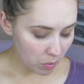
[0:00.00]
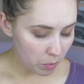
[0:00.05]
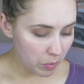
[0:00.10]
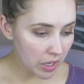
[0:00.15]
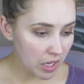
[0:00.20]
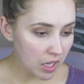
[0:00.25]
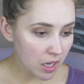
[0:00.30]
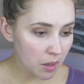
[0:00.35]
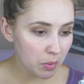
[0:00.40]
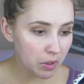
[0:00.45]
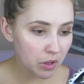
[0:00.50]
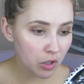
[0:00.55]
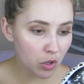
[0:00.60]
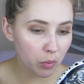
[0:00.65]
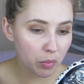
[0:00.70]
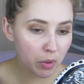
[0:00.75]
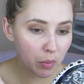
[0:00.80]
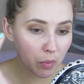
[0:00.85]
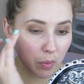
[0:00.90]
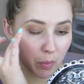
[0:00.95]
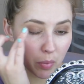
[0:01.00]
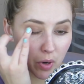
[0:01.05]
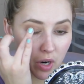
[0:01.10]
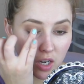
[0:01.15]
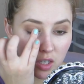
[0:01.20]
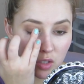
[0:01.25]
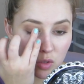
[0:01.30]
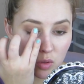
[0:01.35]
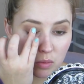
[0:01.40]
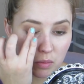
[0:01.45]
Picking up a little bit more
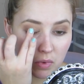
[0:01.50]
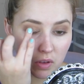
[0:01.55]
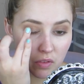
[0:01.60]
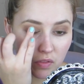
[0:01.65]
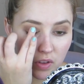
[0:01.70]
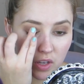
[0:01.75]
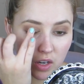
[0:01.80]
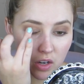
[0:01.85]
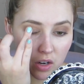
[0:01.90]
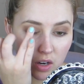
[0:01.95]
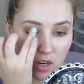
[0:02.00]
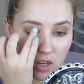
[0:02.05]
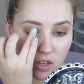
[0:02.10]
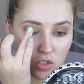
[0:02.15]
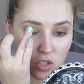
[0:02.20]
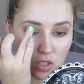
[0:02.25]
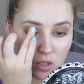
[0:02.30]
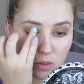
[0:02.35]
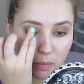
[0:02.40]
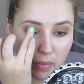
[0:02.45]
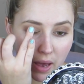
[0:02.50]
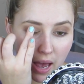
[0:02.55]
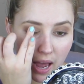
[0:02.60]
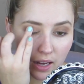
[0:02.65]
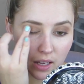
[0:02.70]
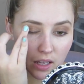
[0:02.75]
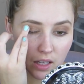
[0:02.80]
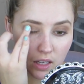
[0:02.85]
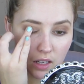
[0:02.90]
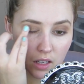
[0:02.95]
products with my finger and just
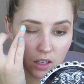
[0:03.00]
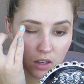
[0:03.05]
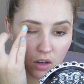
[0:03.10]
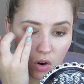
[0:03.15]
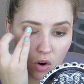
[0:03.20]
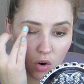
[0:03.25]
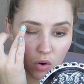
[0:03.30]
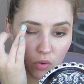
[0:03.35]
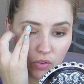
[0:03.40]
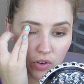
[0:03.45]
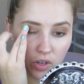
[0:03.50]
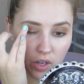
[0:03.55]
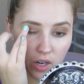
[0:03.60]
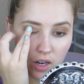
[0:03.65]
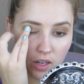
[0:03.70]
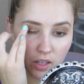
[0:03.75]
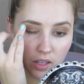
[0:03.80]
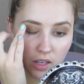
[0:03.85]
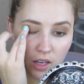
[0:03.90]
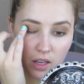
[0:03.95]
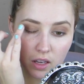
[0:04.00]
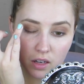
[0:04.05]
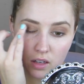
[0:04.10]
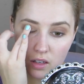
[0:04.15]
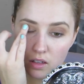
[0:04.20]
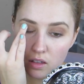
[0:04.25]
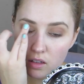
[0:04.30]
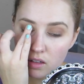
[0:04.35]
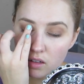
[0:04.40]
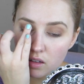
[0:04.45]
packing it over
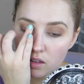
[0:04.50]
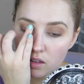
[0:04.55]
again.